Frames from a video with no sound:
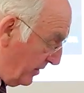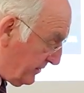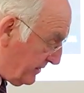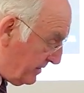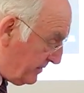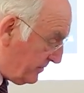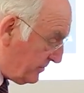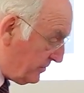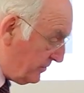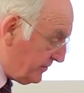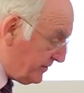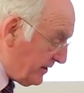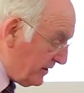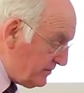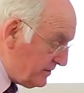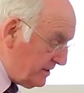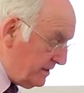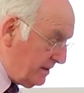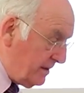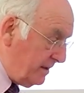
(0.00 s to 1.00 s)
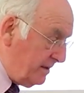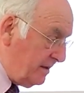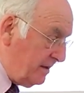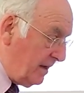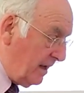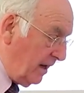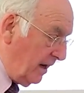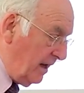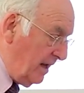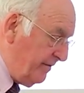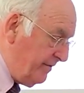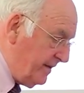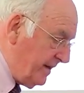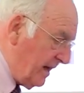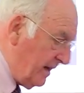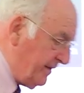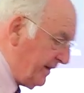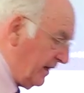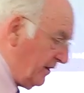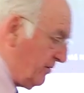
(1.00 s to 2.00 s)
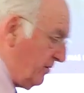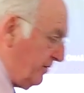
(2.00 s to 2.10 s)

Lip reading: out in 2011, I think,